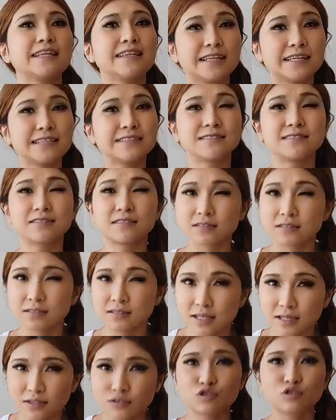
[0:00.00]
that takes
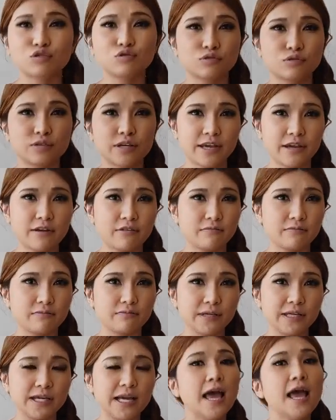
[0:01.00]
such good care of
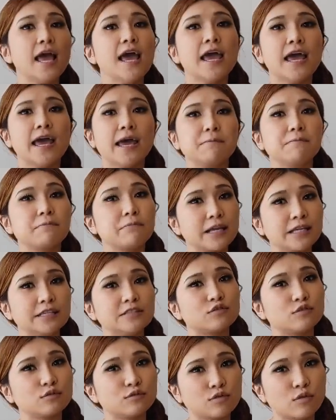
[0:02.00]
me and
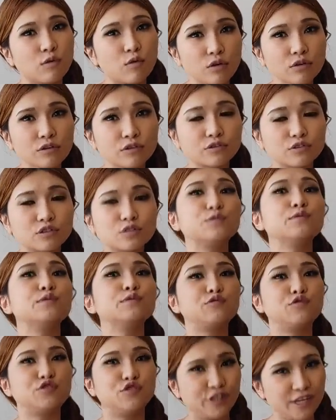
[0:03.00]
place those orders
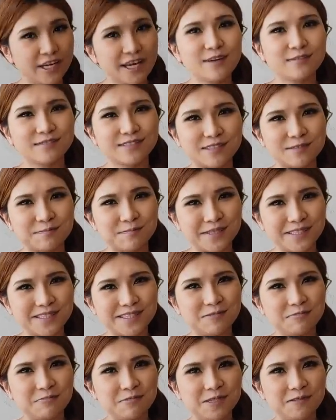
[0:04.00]
with
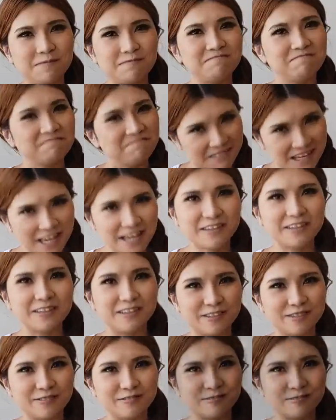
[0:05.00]
JLCPCB. Thank